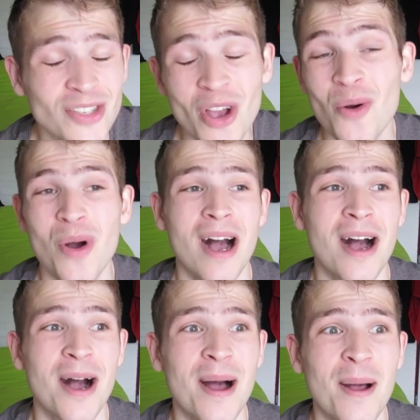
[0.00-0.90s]
So
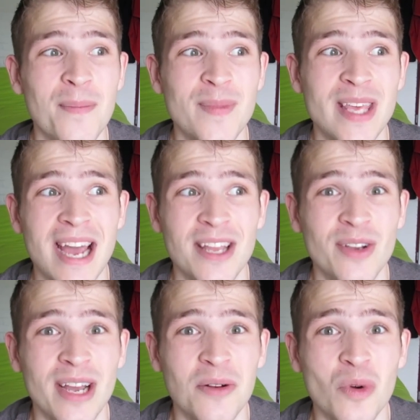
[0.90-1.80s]
yeah,
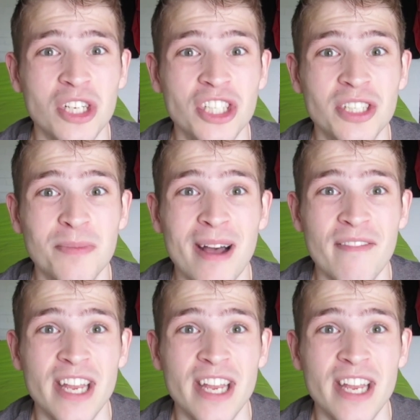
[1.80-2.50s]
you can watch my